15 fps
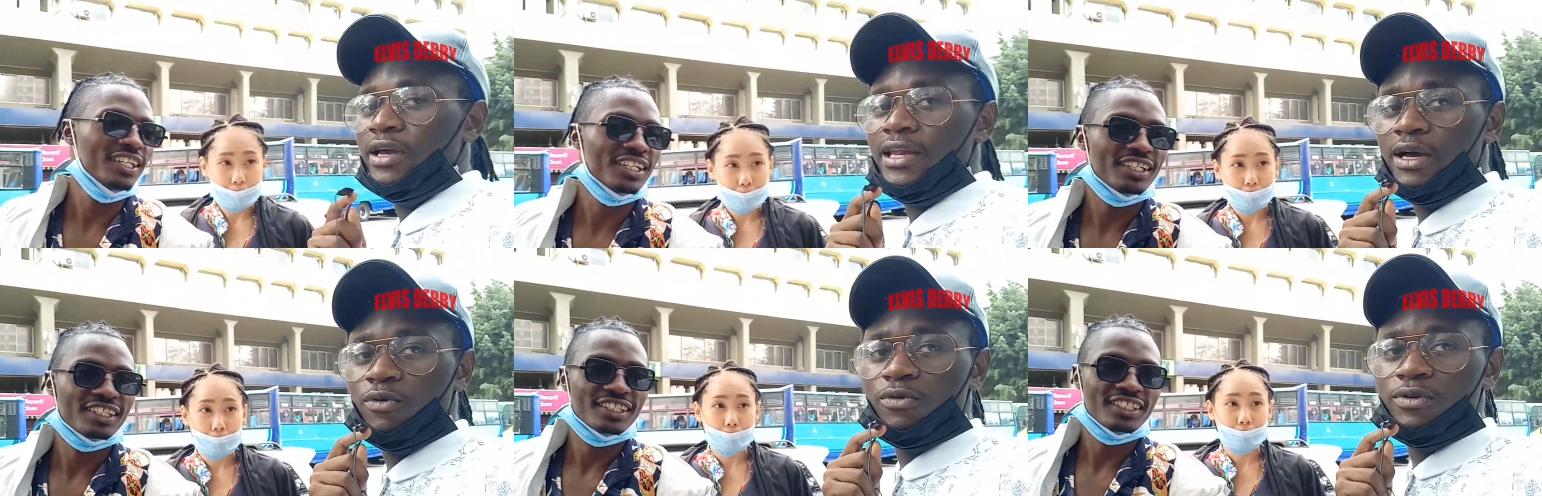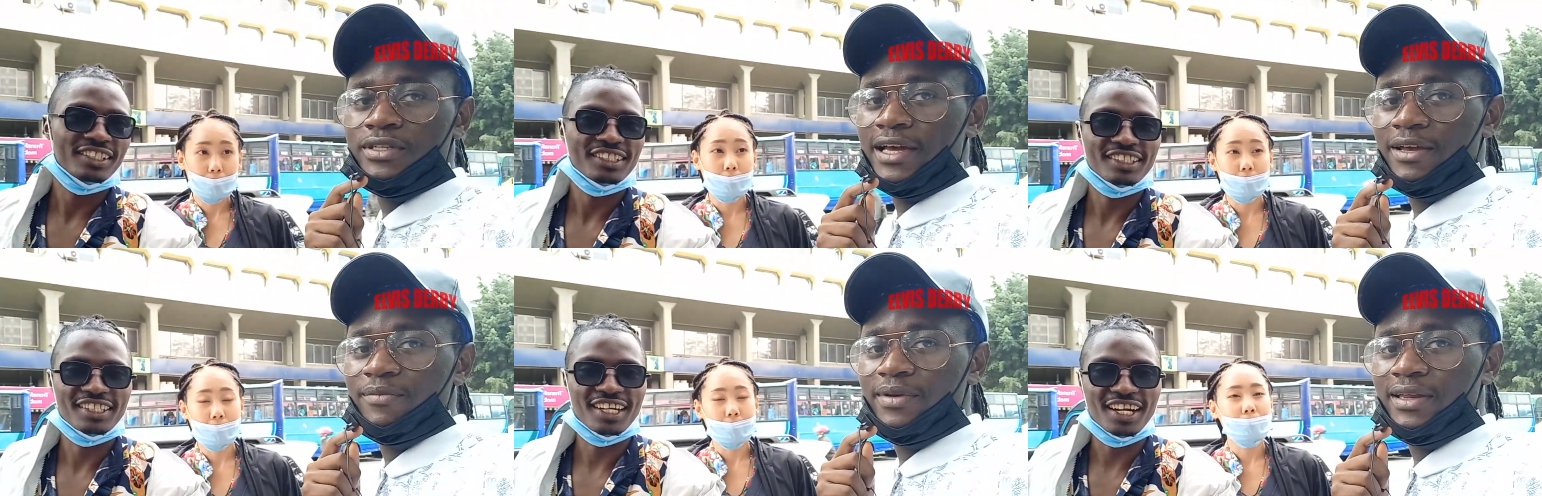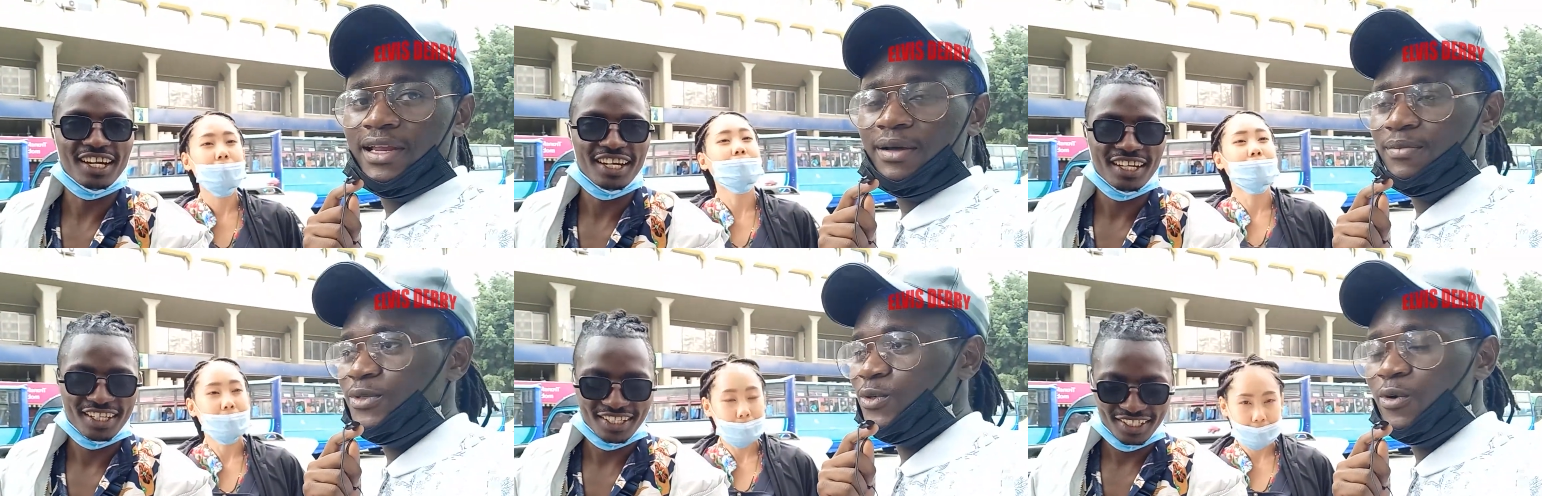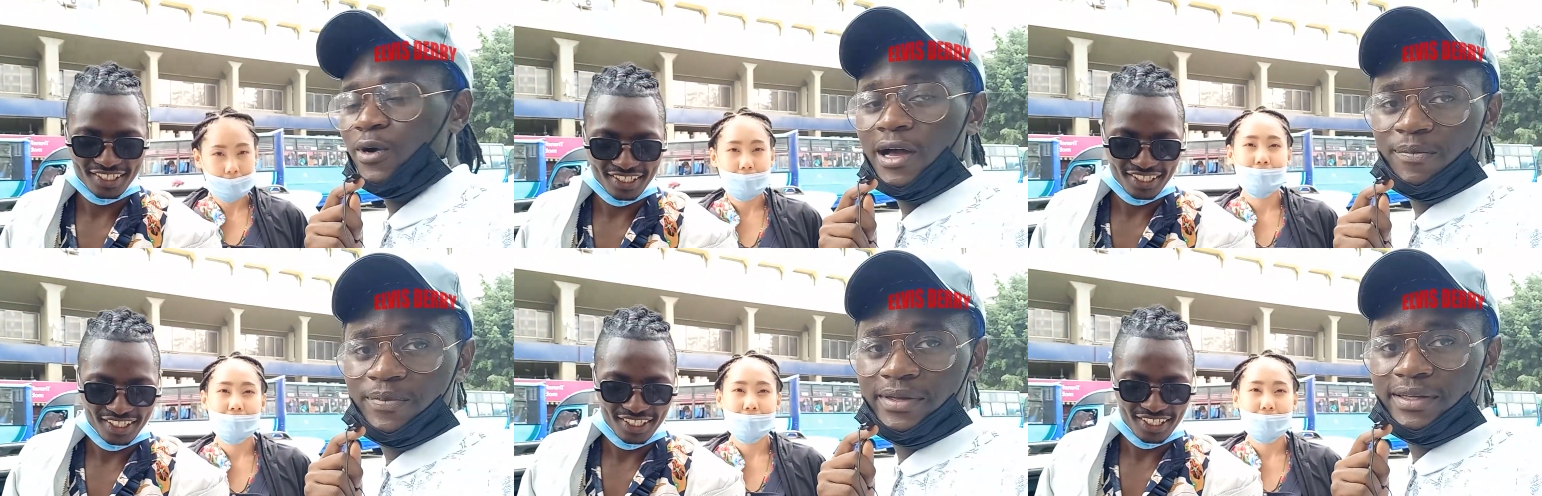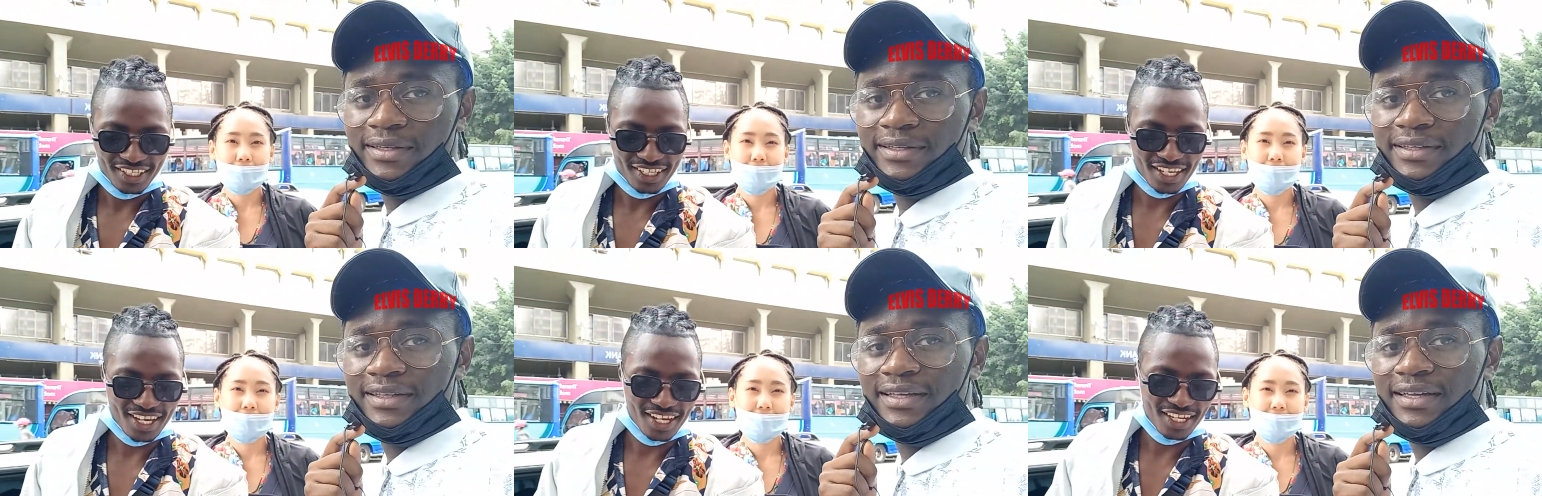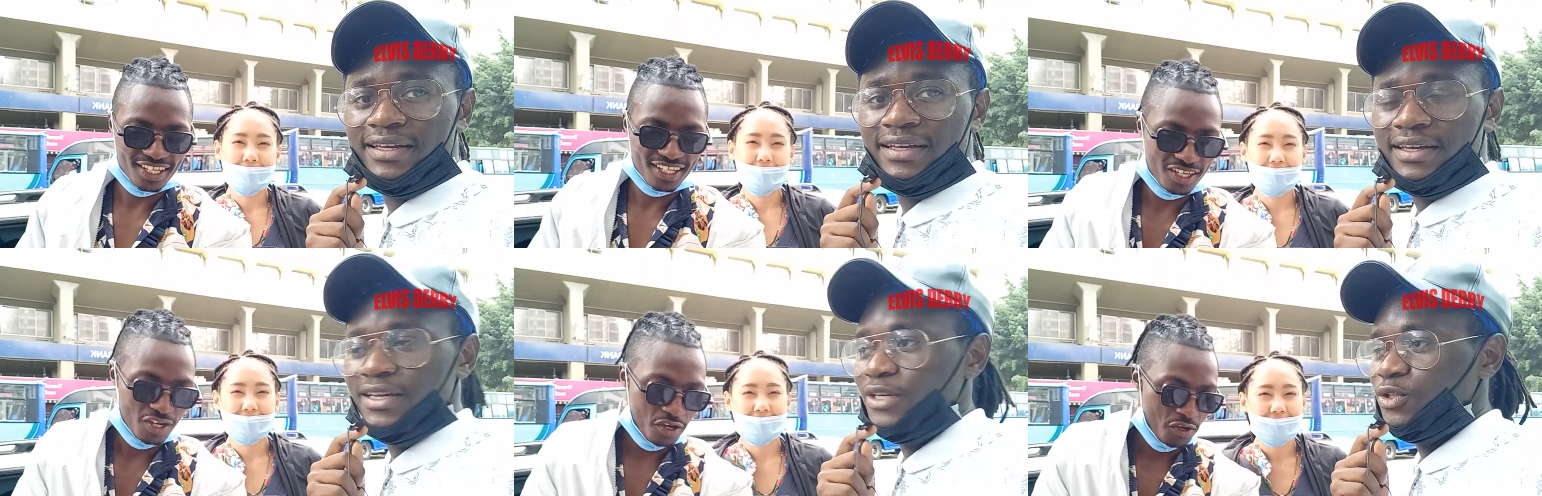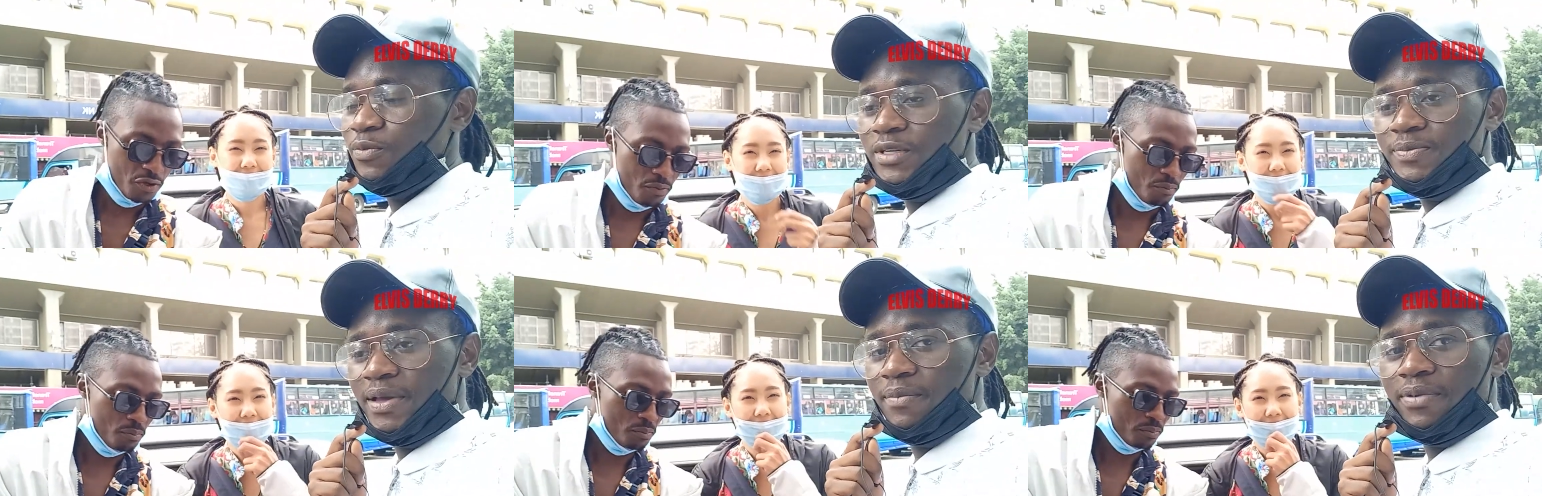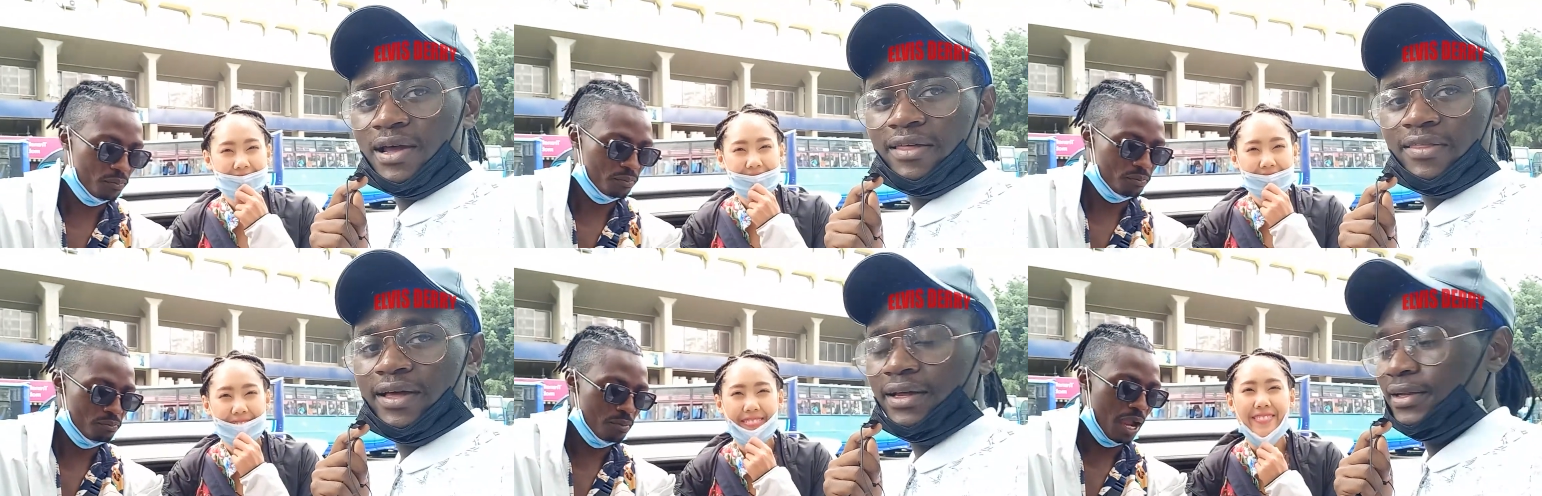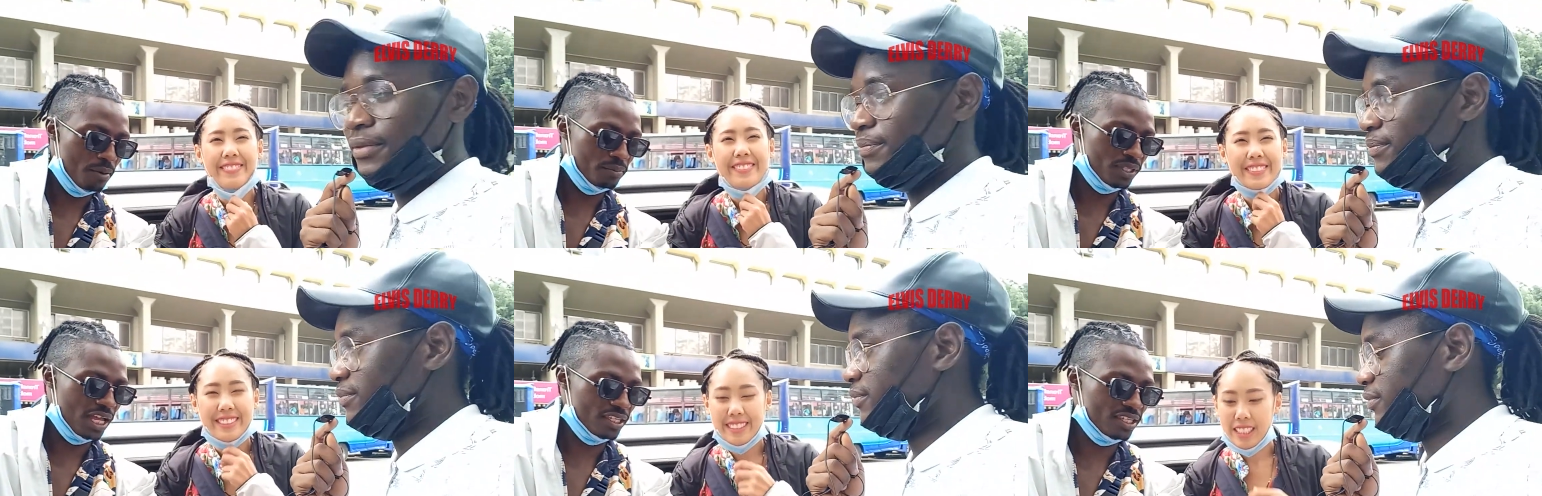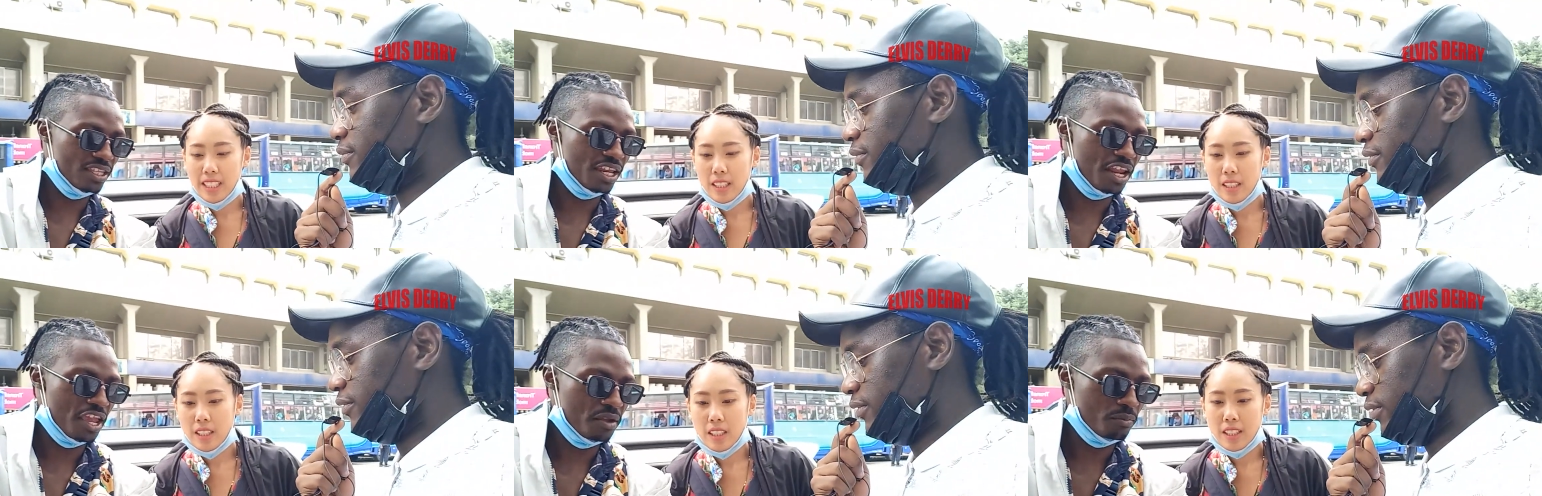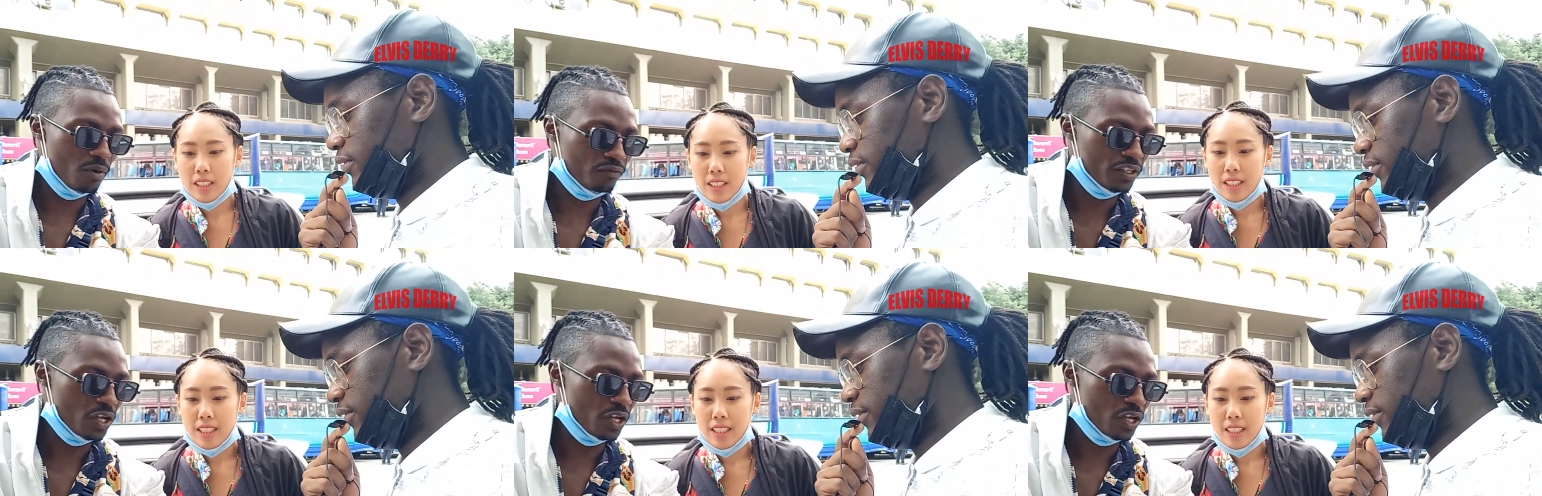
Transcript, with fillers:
Speaker 1: had a good time, man. I'm so happy to meet my brother.
Speaker 2: That's the name of